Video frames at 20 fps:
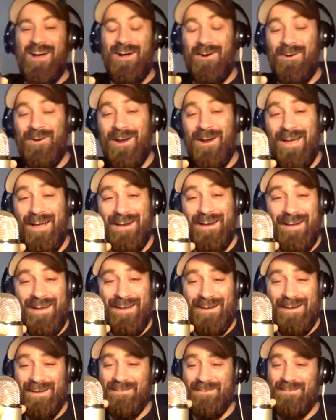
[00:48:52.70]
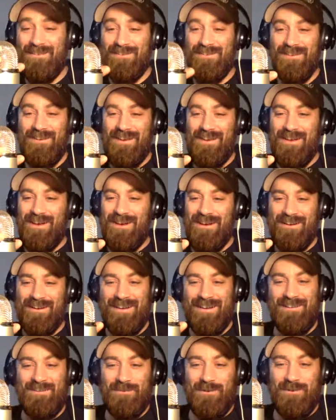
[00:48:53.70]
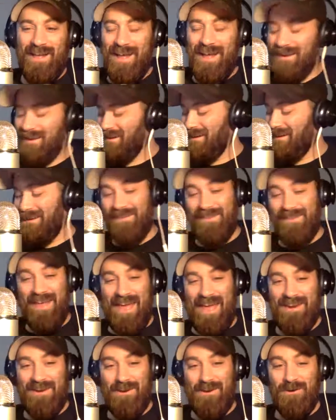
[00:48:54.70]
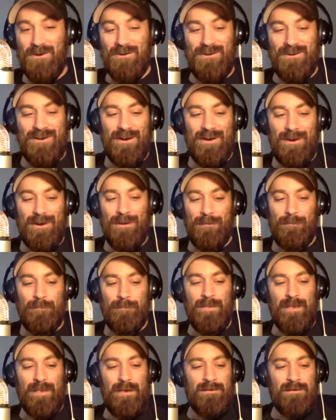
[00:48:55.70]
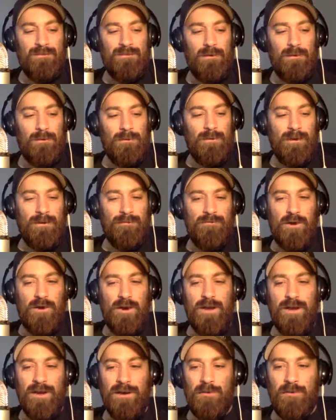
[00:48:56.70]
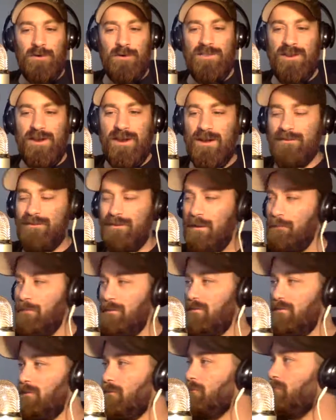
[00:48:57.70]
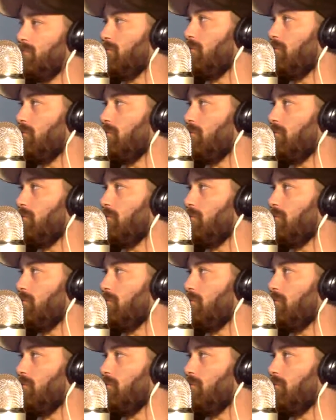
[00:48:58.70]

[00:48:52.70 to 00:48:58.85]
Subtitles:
All right. I guess we'll end it on that note. So a very unorthodox episode